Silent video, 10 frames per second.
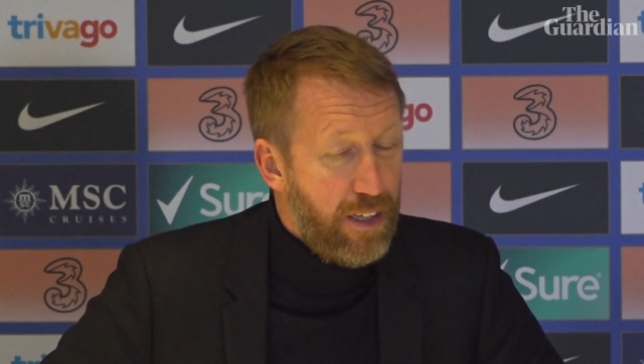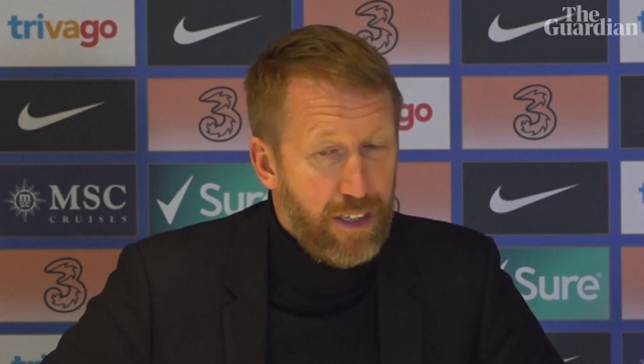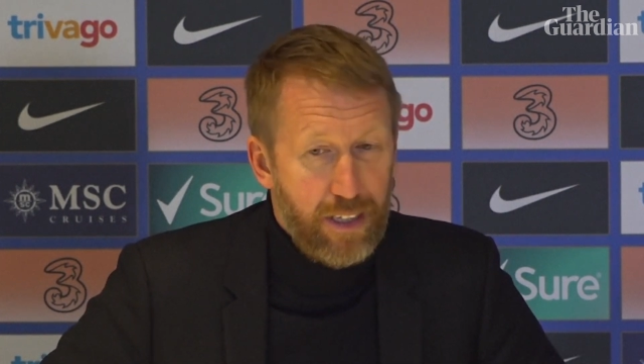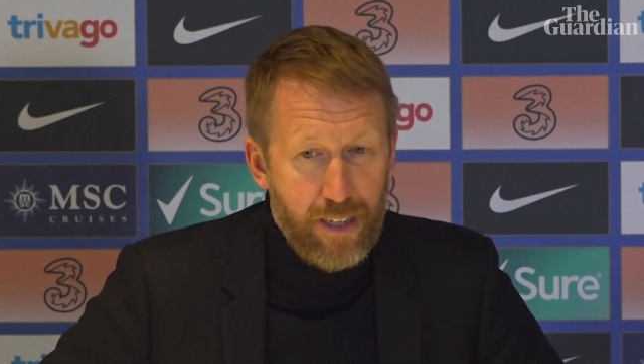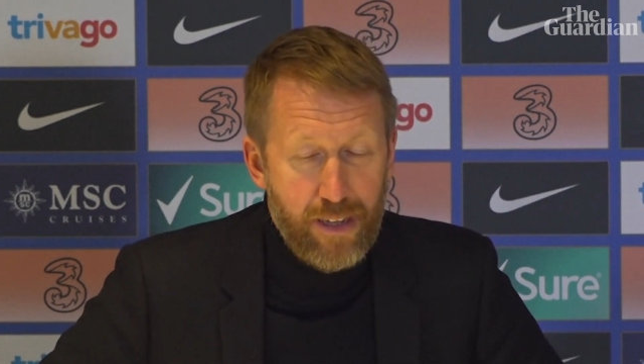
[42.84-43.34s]

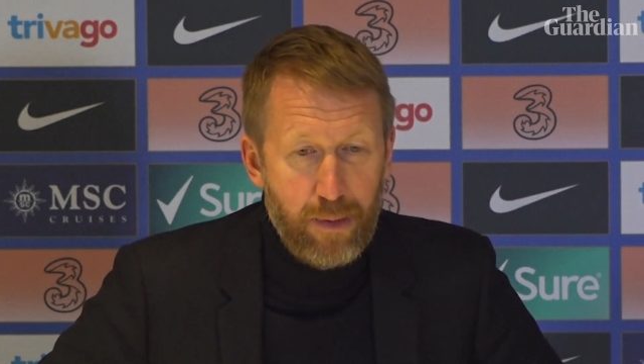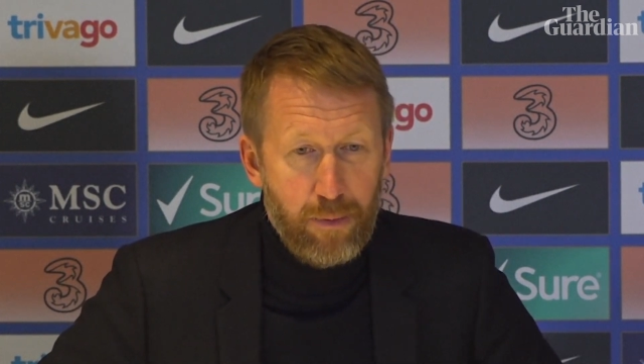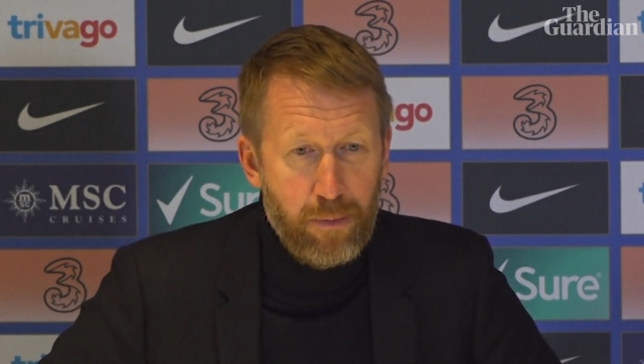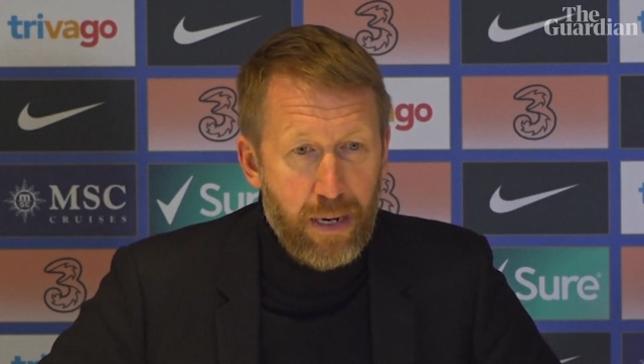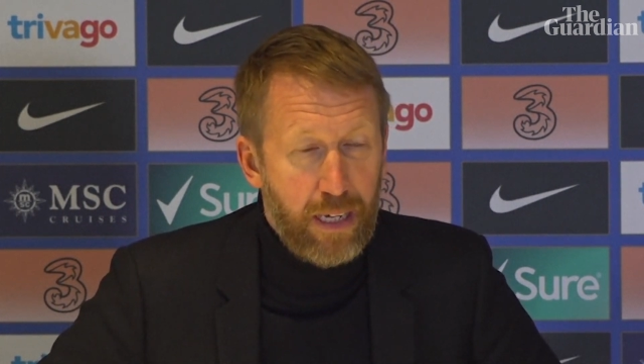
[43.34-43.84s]
and you think,
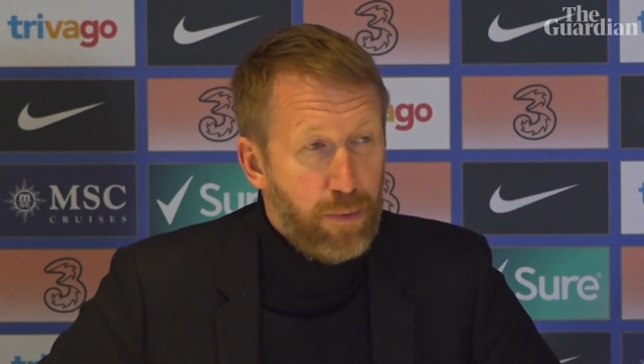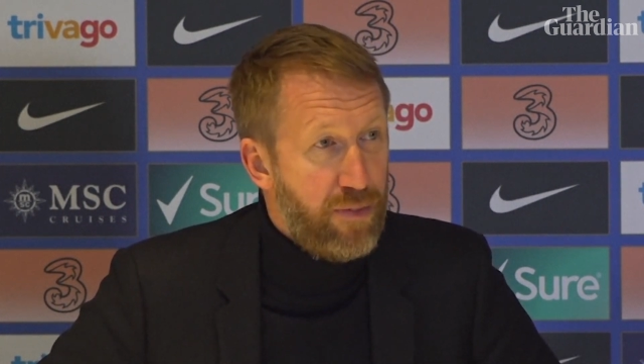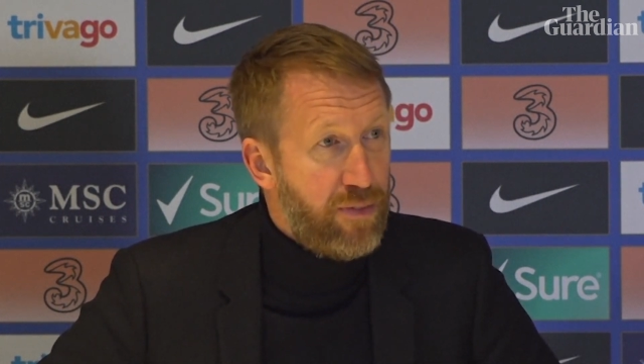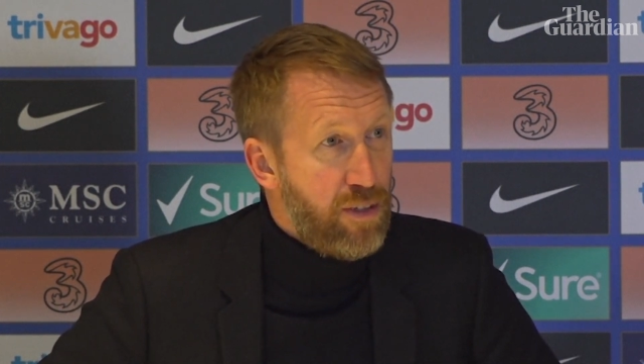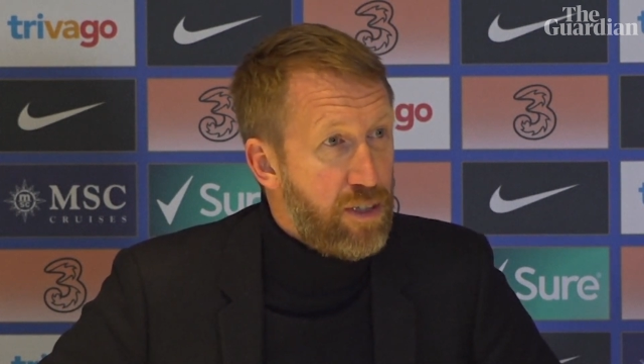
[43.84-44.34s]
Minek,
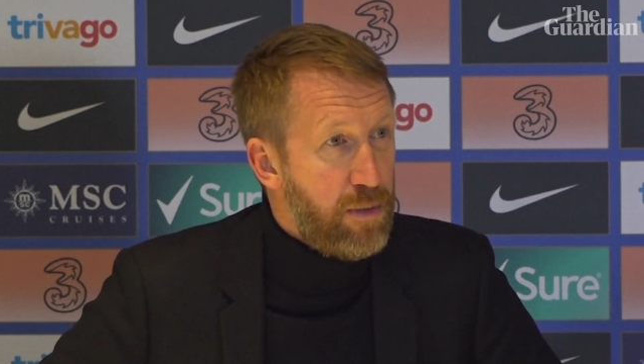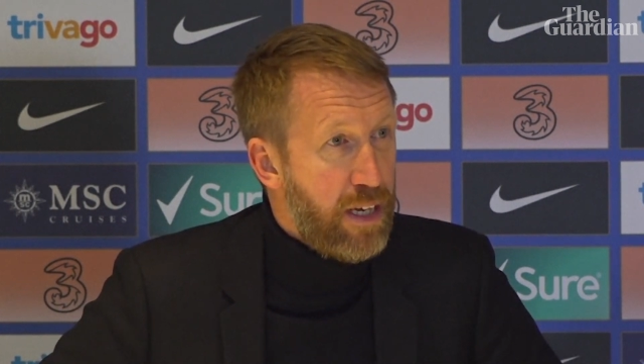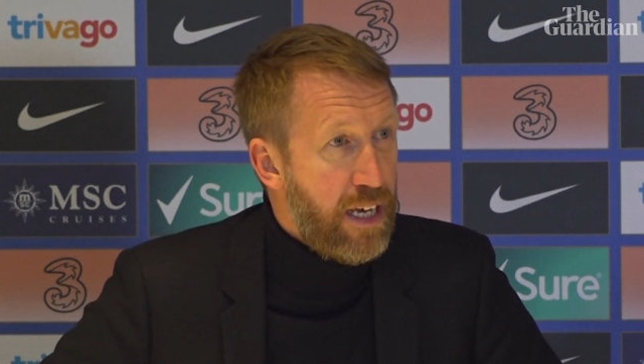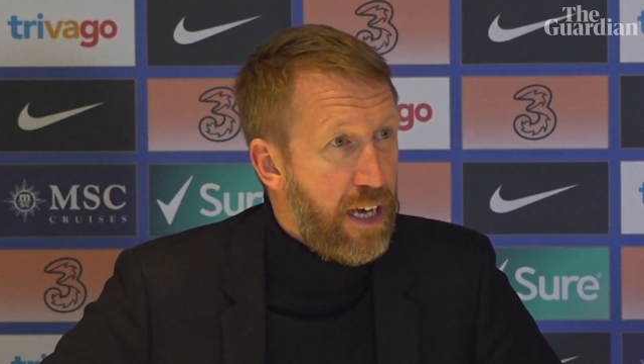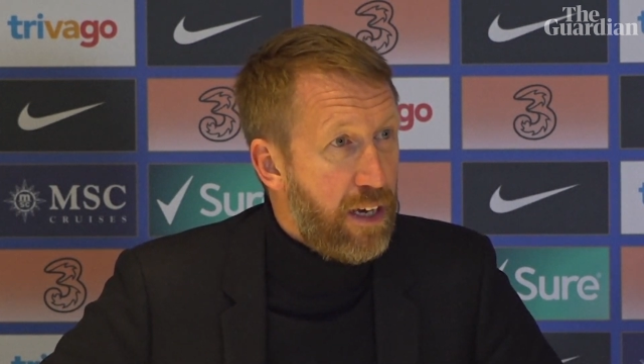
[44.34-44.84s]
we've done something
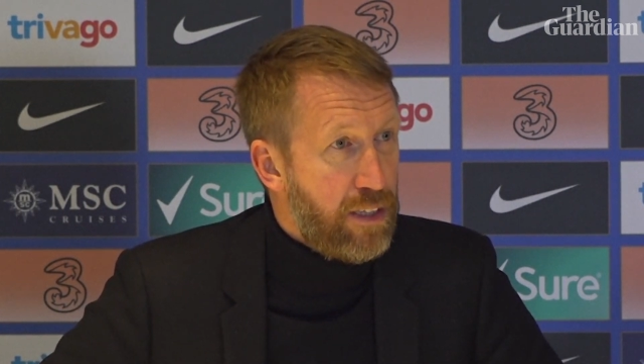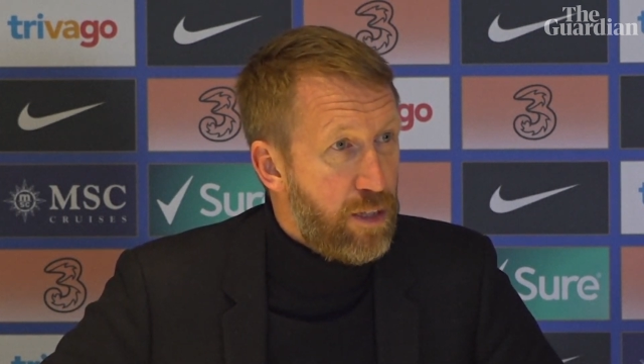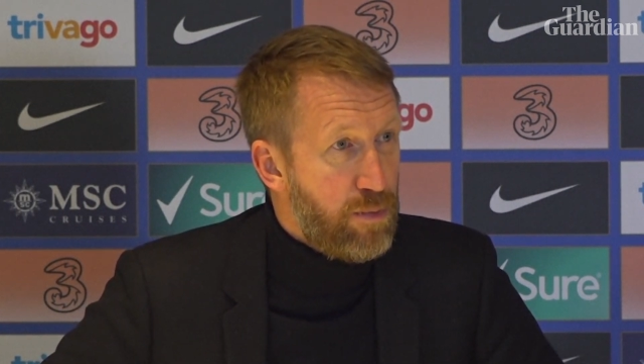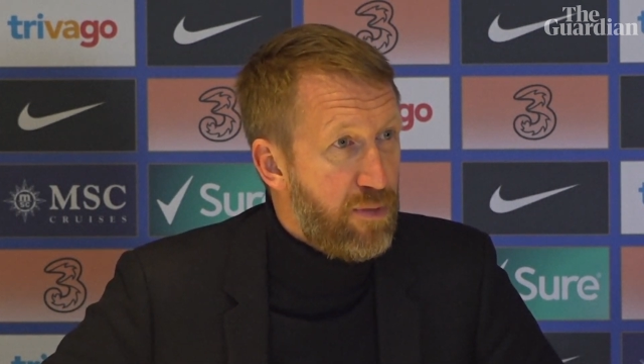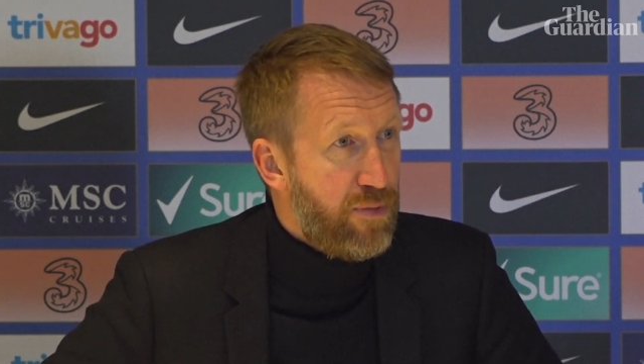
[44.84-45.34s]
here in
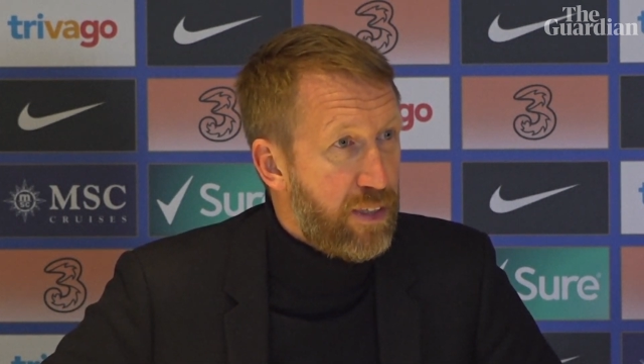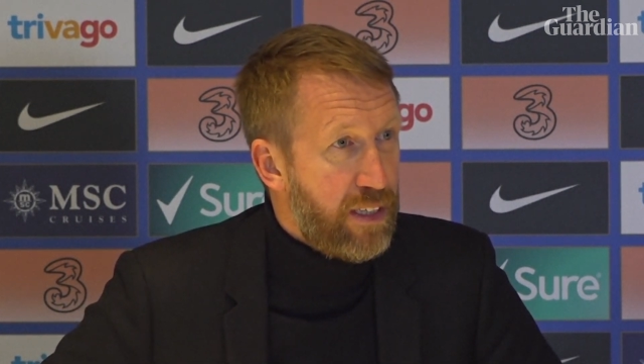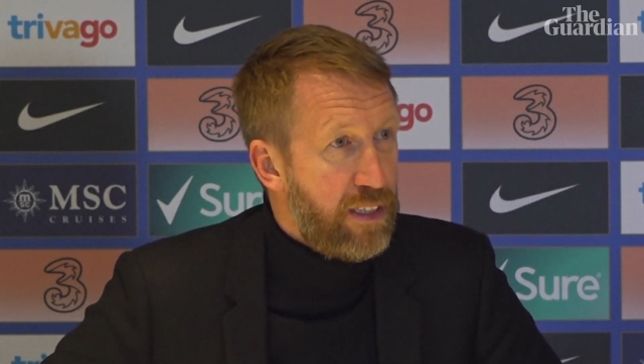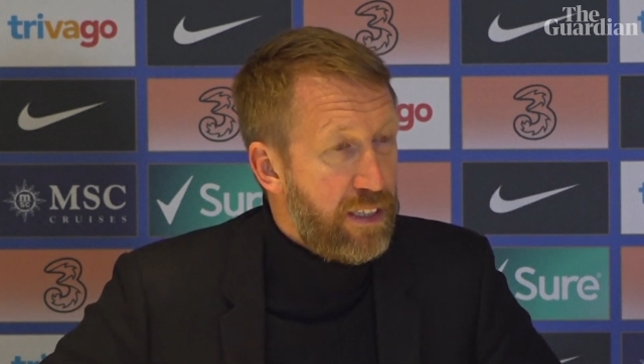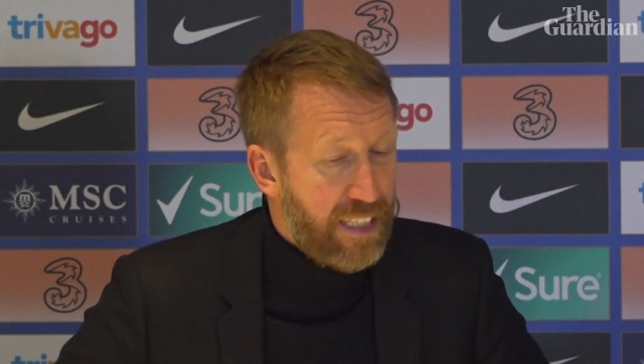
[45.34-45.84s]
terms of
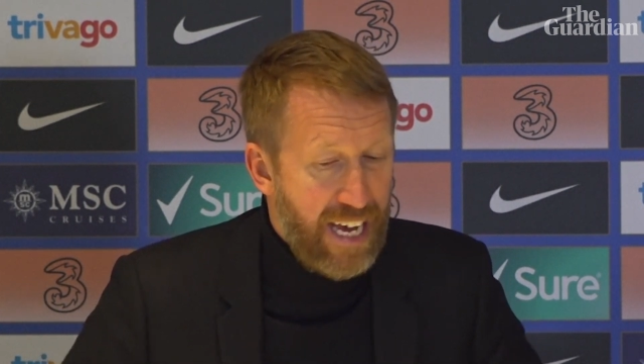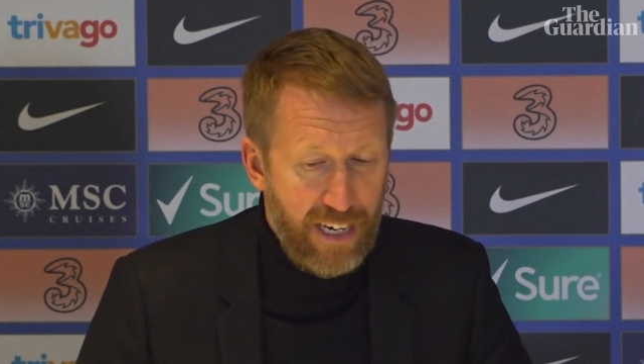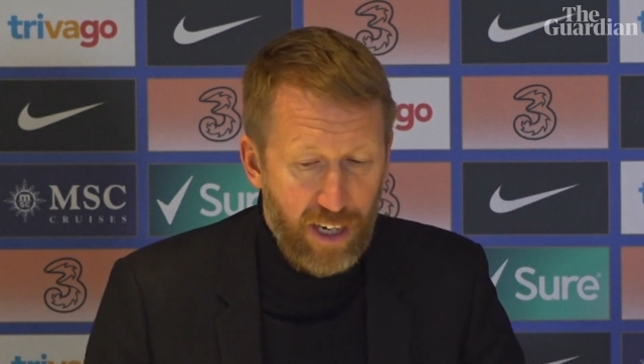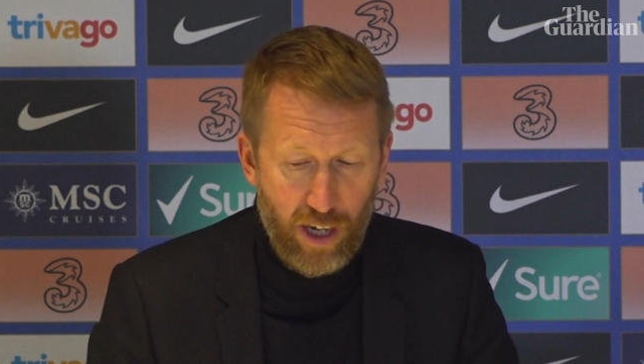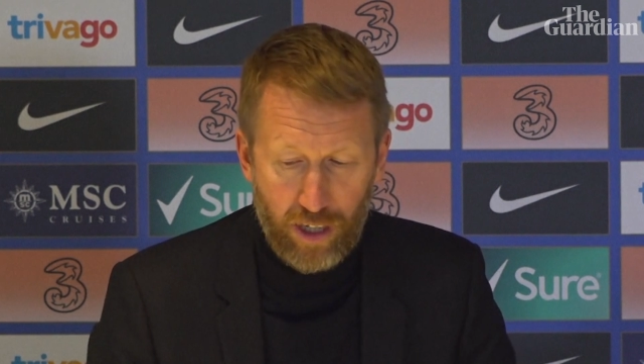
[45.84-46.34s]

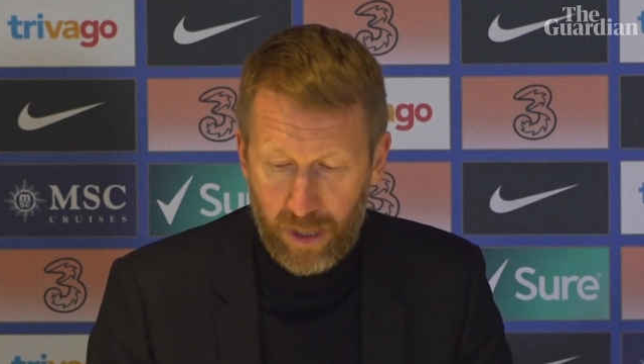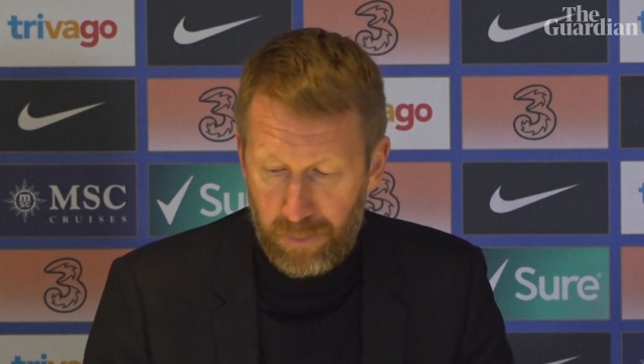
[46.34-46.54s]
getting luck.